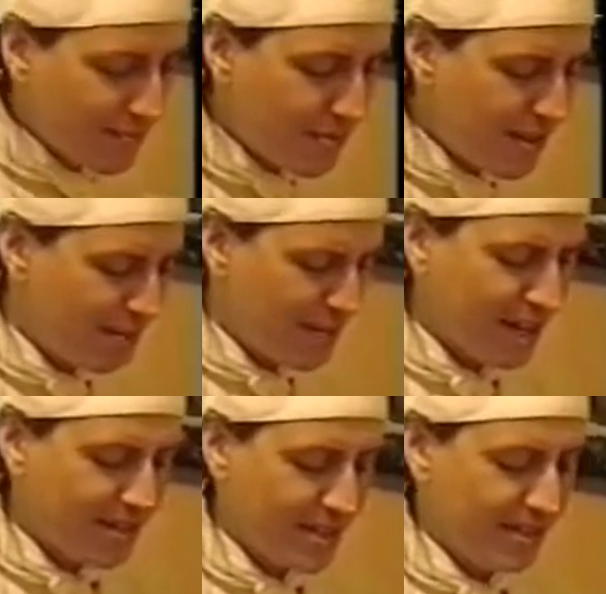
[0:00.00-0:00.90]
I'm allowed
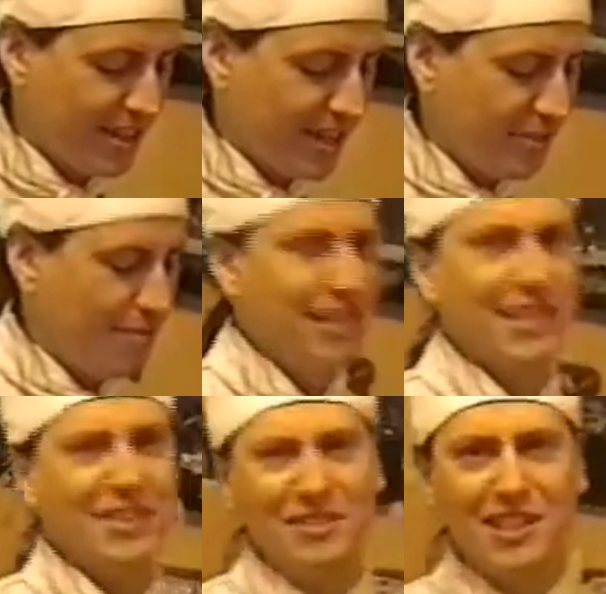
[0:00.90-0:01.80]
to do that, I'm not
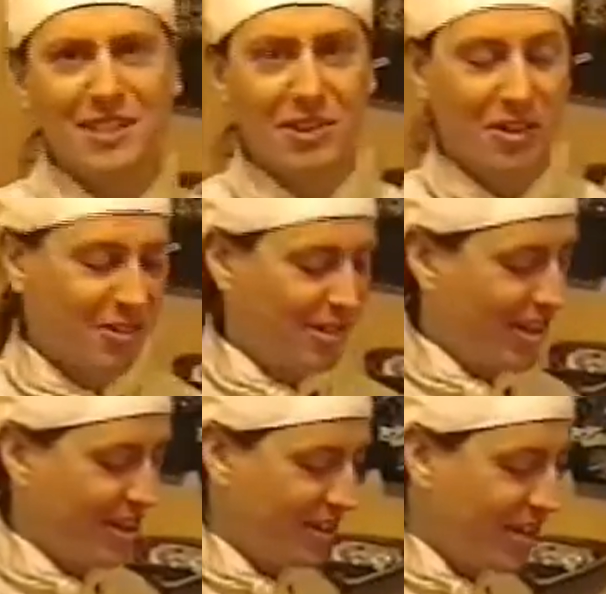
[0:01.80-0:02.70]
serving it to anyone. I'm
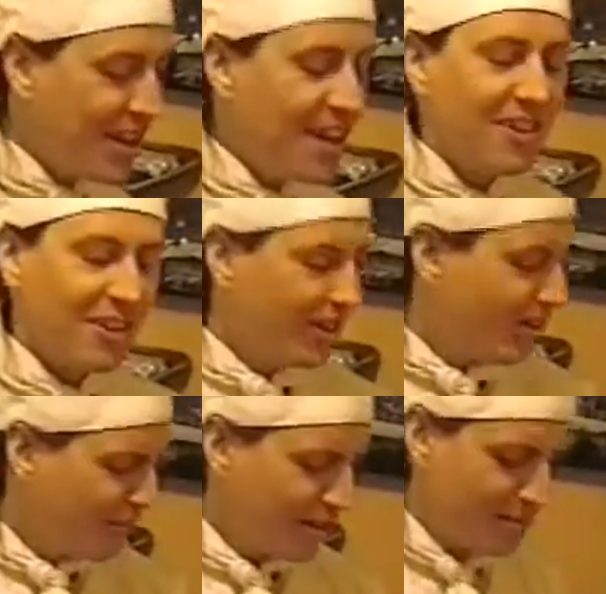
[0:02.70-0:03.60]
like, right, I've got my